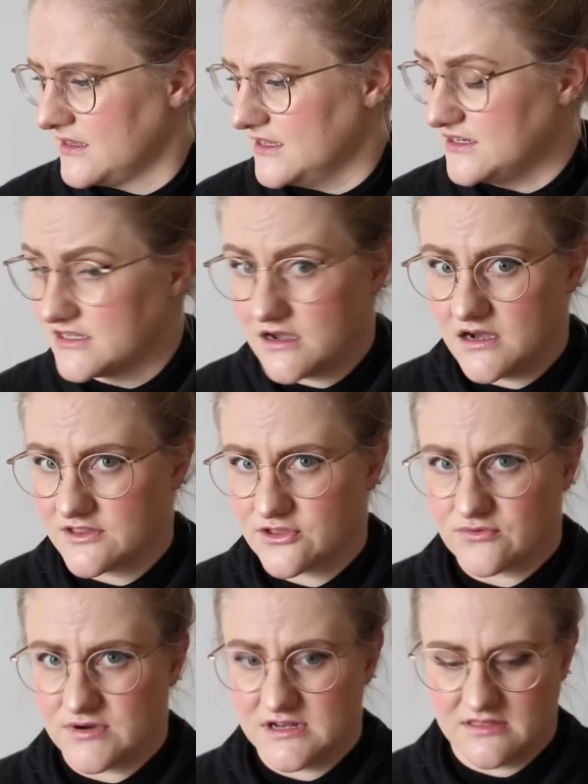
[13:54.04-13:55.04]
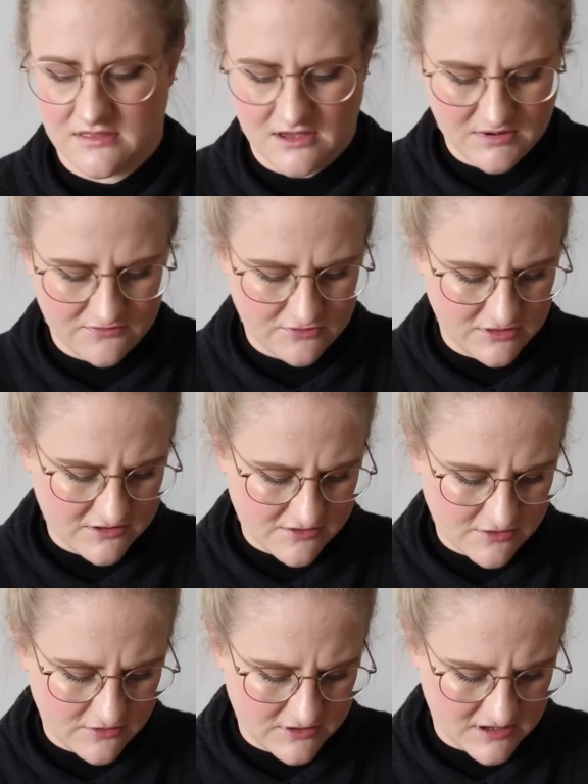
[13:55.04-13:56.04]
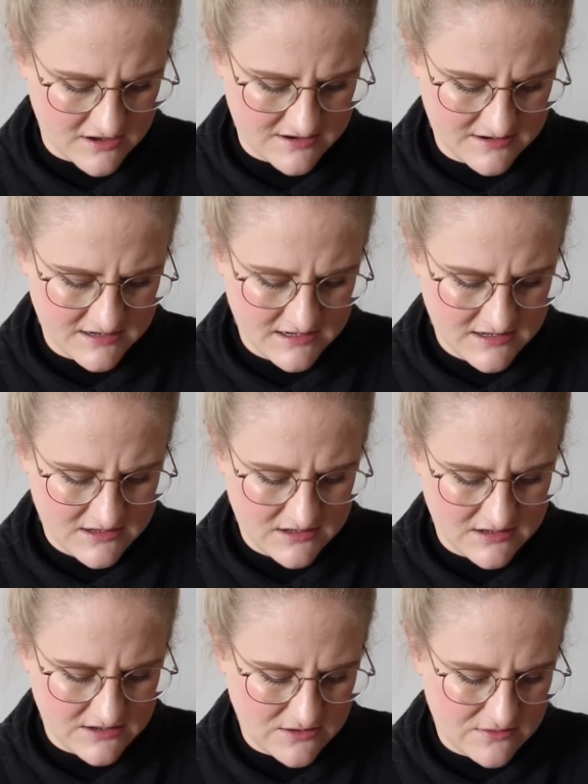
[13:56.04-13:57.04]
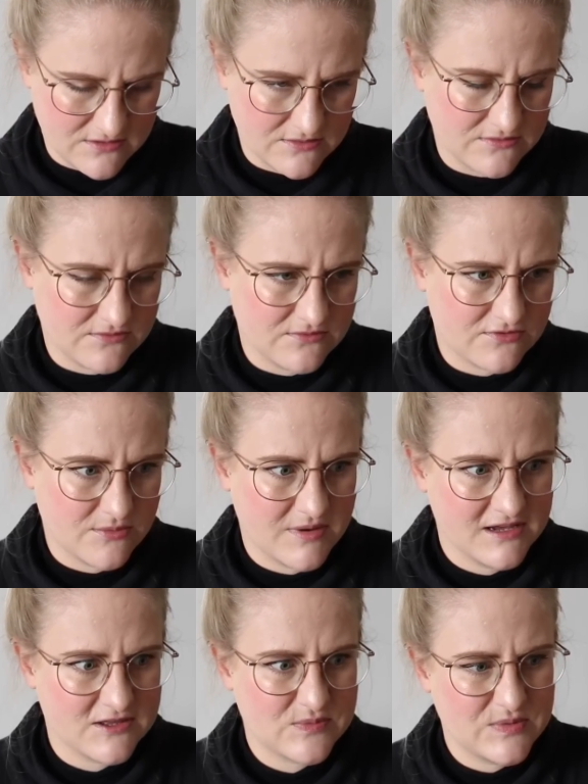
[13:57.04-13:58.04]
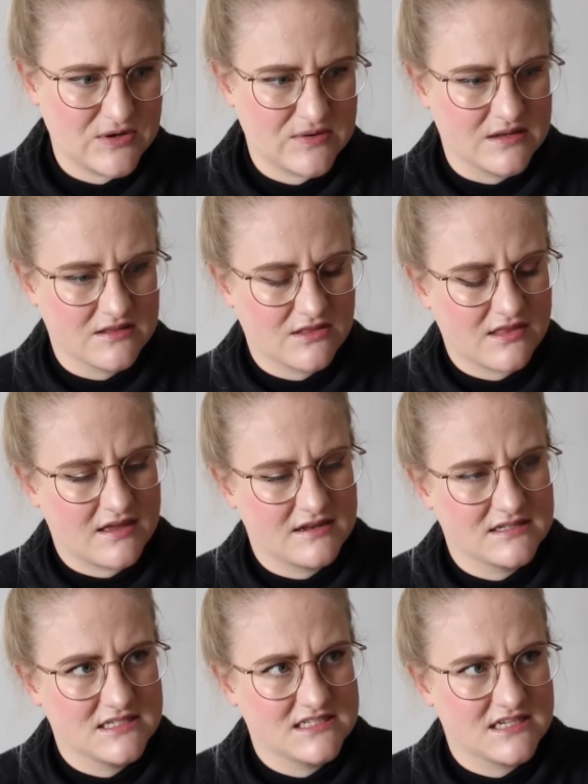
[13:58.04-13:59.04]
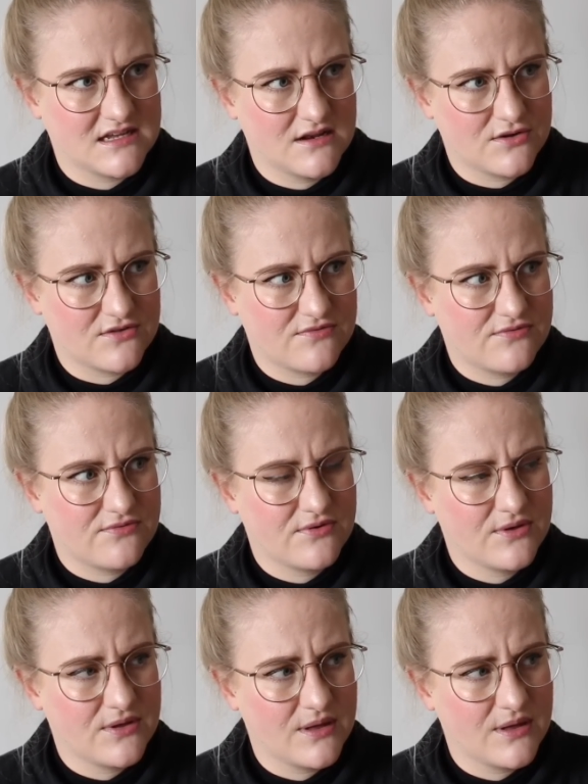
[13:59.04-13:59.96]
yarns or anything, but for this sock yarn, you know, from my experience and knitting a lot of